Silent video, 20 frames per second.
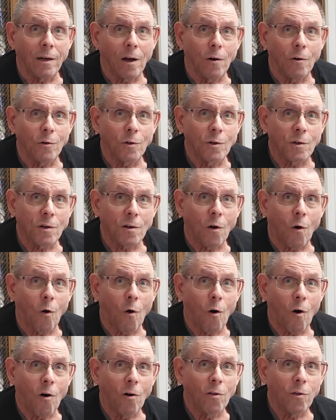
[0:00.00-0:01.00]
and it goes
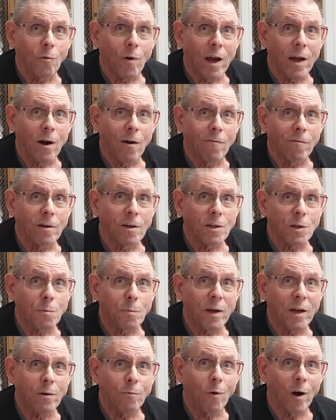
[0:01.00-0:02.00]
all the way over to
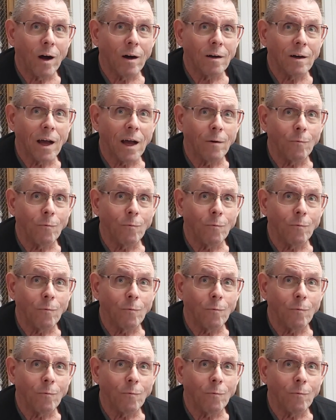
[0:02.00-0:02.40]
Speedwell,